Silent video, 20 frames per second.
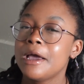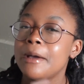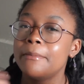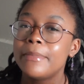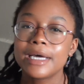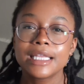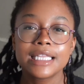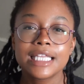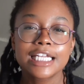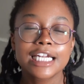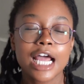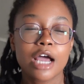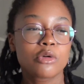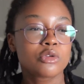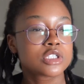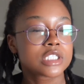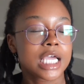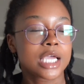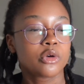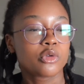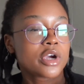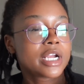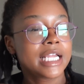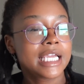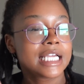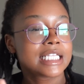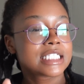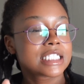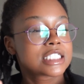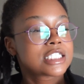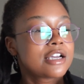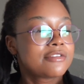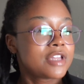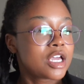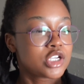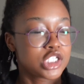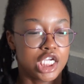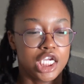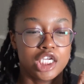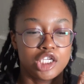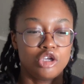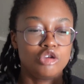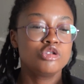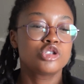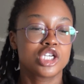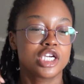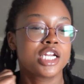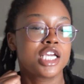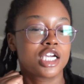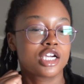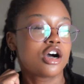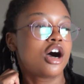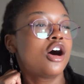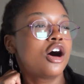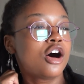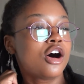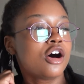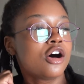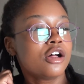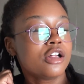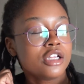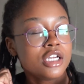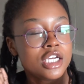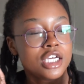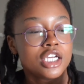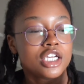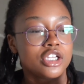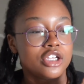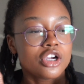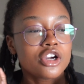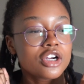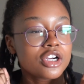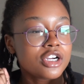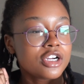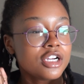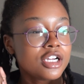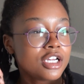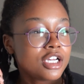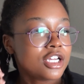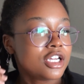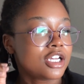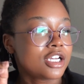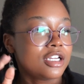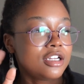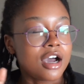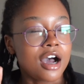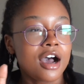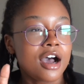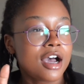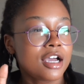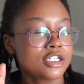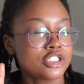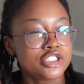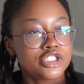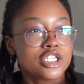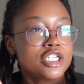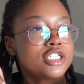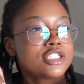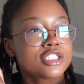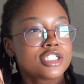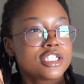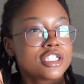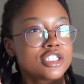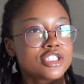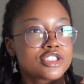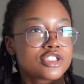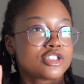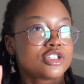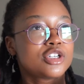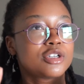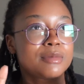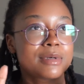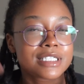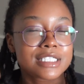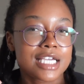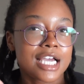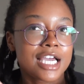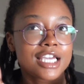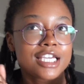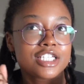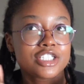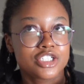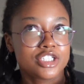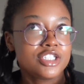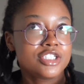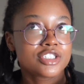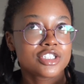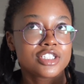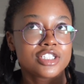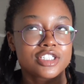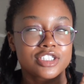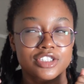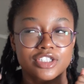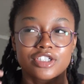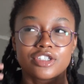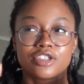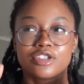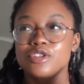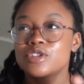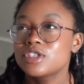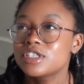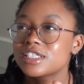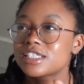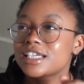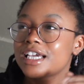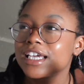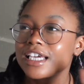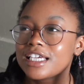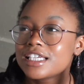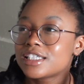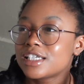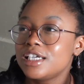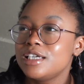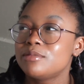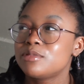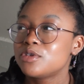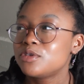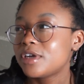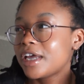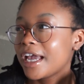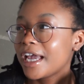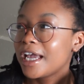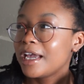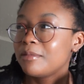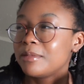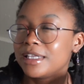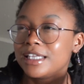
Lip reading: But then I was like running into stuff that was like, you shouldn't call your God Jesus or your Messiah Jesus, and you should say his Hebrew name.